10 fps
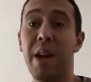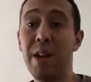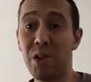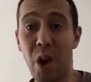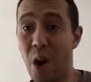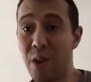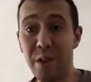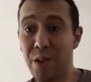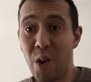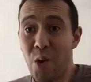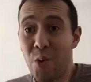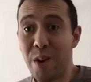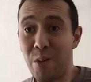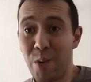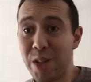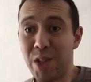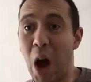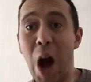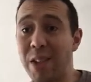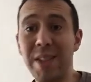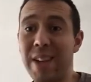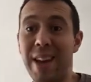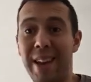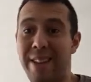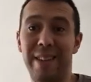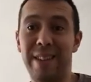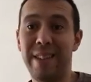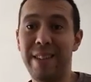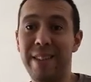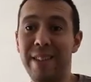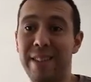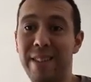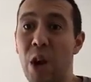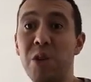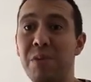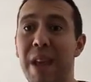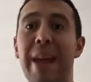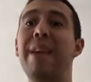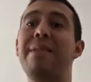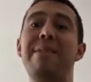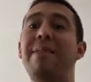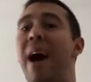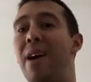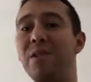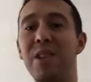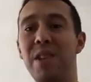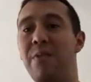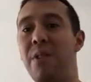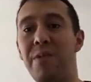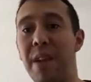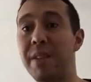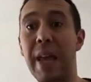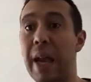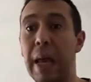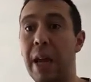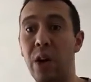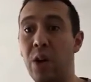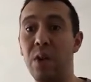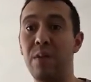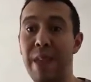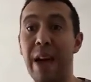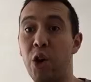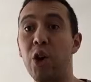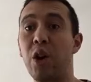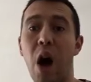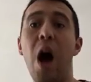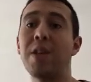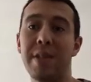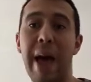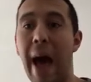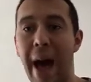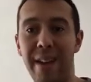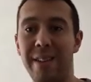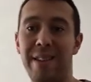it's hard to know what's causing it. There's like 1,000 different things that could cause that.